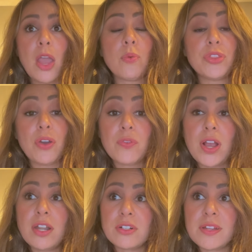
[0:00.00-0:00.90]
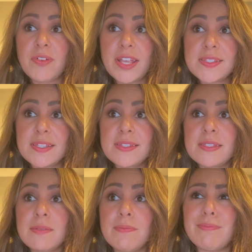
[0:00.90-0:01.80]
With over 100 devices,
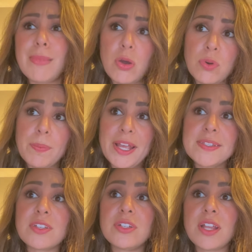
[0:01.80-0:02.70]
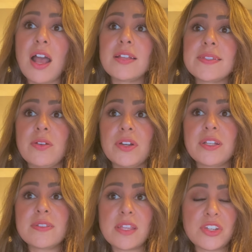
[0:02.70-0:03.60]
Malwarebytes could cost the
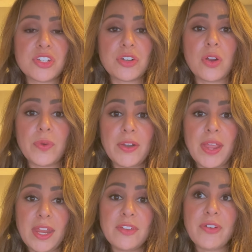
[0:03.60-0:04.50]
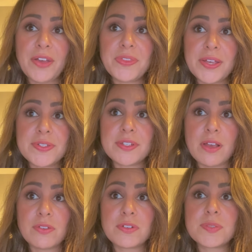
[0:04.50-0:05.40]
organization around
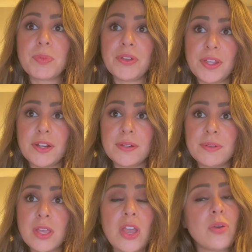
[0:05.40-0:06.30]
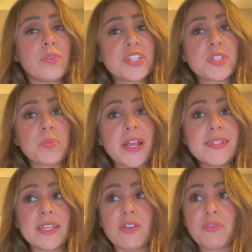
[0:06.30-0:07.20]
$85,000 per year, which is
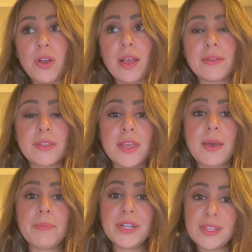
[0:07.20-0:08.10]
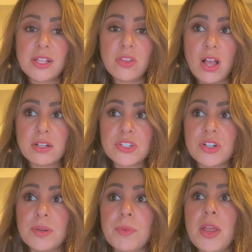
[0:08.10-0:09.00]
pricey up front, but in the long
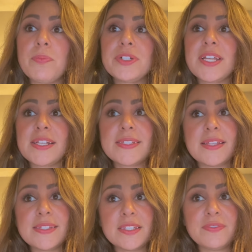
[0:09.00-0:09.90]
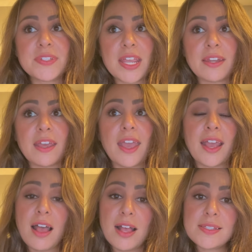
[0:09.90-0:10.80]
term protects sensitive data
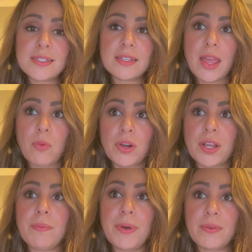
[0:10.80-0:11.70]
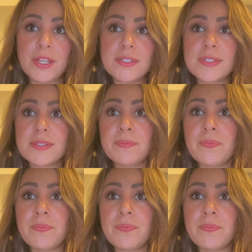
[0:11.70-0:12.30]
and costly network components.